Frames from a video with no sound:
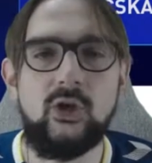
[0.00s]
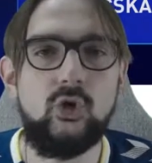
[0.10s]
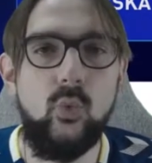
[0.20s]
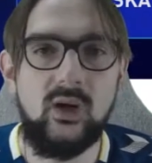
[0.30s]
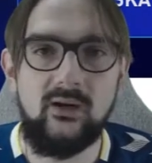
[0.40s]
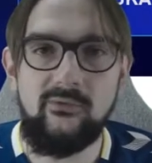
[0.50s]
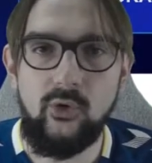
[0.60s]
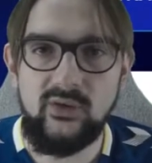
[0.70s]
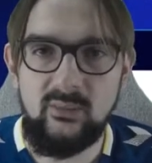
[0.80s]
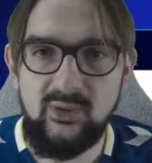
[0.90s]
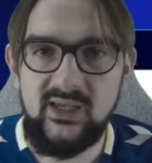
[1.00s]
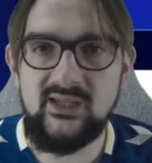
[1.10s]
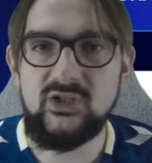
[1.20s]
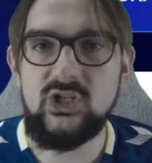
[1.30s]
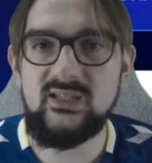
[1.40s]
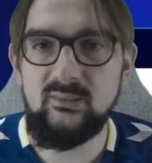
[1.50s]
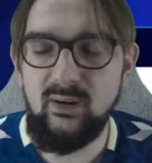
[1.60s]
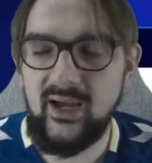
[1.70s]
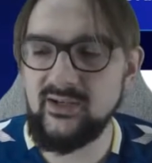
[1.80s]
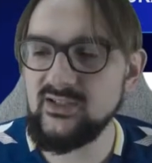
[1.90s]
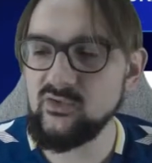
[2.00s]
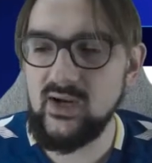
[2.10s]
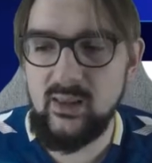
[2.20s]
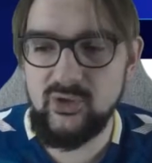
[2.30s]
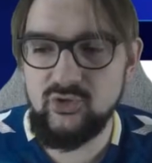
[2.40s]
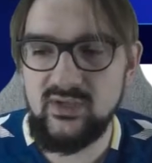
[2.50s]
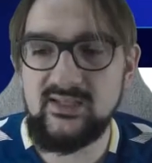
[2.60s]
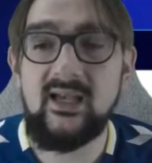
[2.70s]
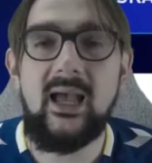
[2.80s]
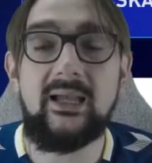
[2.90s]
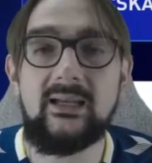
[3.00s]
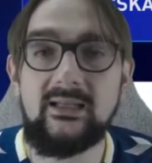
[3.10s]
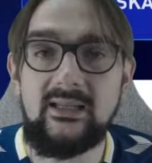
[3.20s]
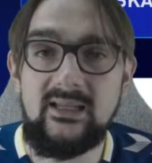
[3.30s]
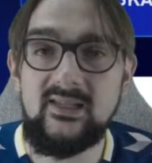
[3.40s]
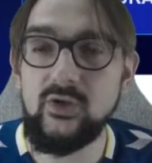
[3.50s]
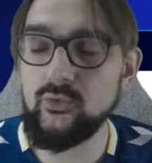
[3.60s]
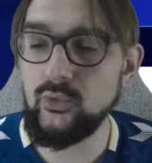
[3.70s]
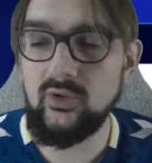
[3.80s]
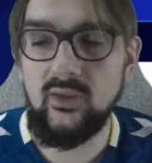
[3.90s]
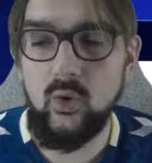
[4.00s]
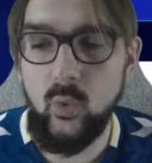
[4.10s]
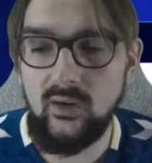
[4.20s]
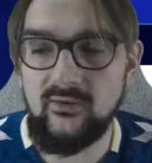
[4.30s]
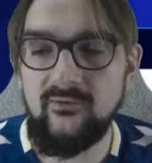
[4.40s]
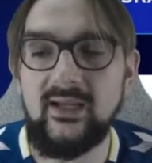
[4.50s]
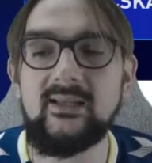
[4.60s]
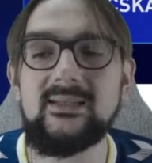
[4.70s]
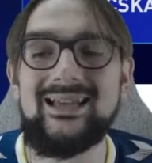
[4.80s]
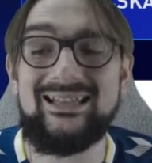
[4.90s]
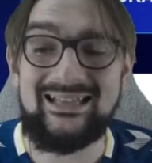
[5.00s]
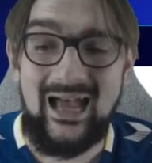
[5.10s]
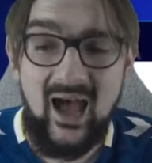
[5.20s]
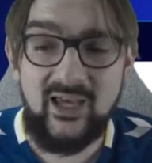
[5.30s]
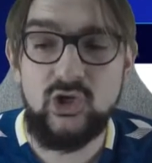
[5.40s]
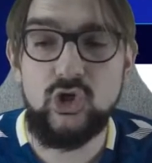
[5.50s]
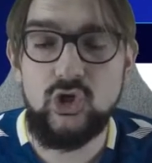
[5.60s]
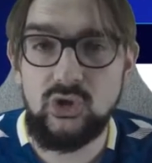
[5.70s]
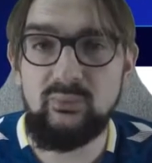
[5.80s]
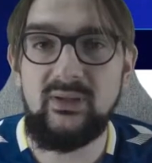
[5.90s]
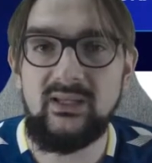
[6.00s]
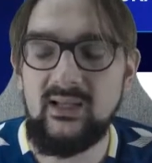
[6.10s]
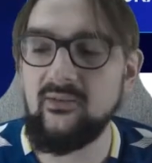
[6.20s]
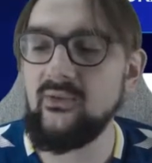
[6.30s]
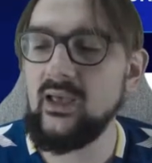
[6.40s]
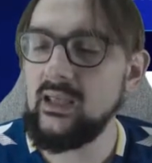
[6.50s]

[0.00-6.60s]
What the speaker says: You want to avoid the PSGs, the Bayerns, the Real Madrids, and get an easier route to the quarterfinals. A tie should be enough.